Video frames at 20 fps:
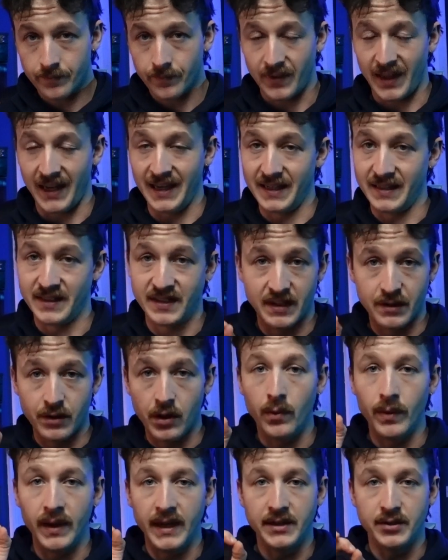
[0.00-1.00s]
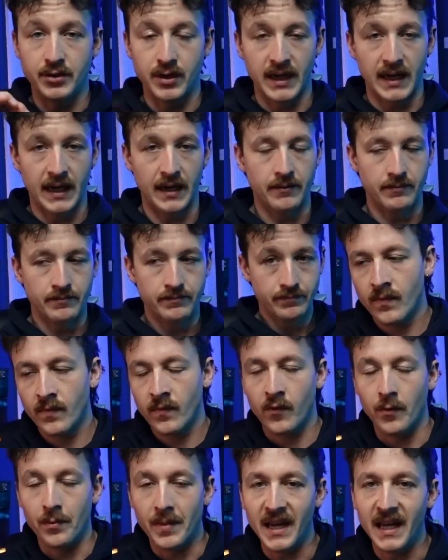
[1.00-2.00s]
They did zero weights training.
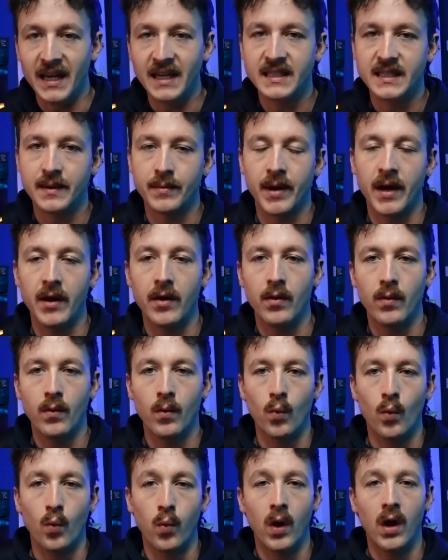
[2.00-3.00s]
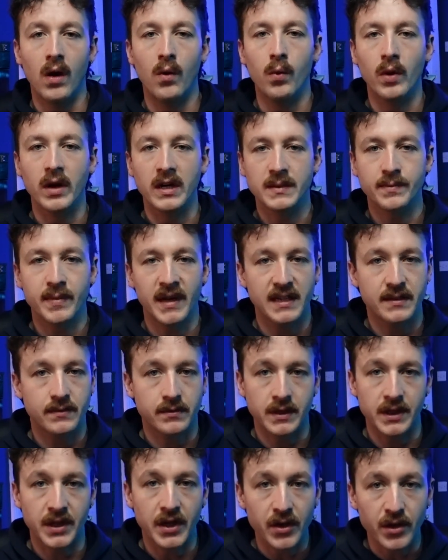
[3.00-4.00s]
For me, it's about what works best
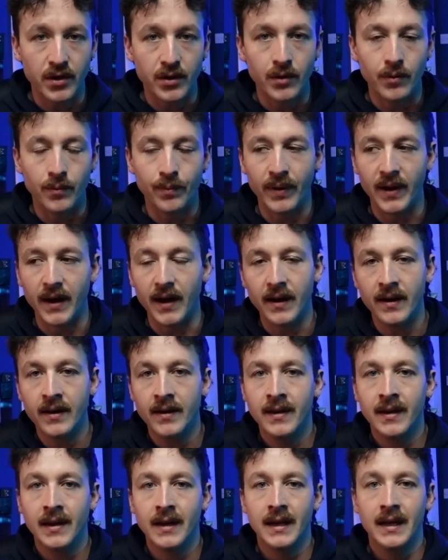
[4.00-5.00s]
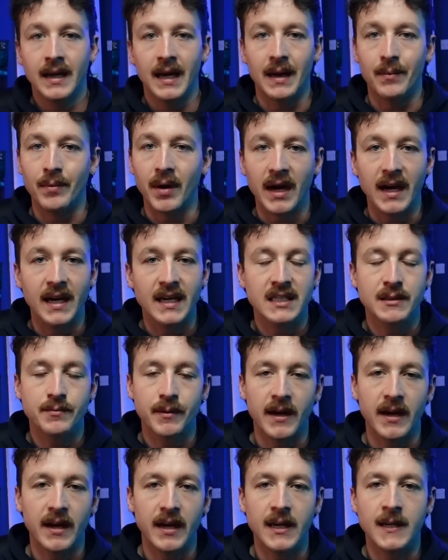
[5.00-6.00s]
for you, but in my
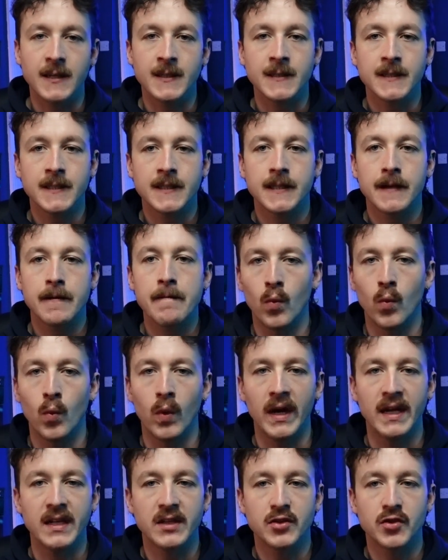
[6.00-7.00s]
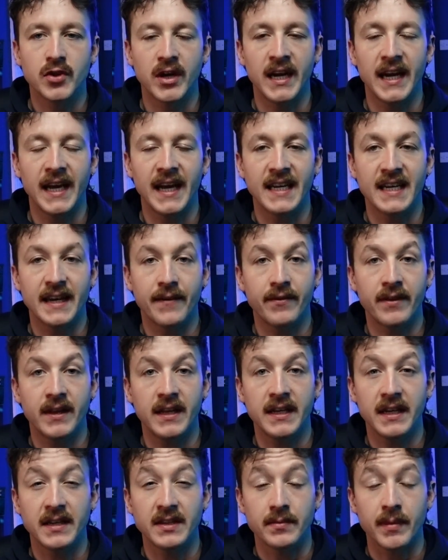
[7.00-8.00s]
experience, weights training, it definitely
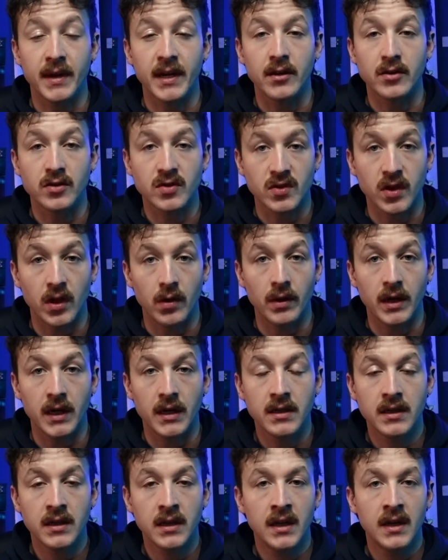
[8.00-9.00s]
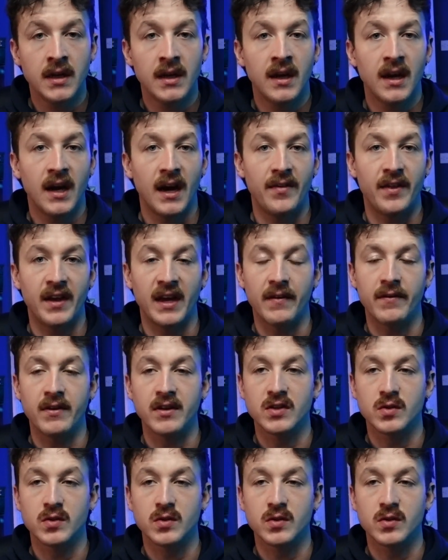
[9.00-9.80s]
doesn't make you slower. I think if you're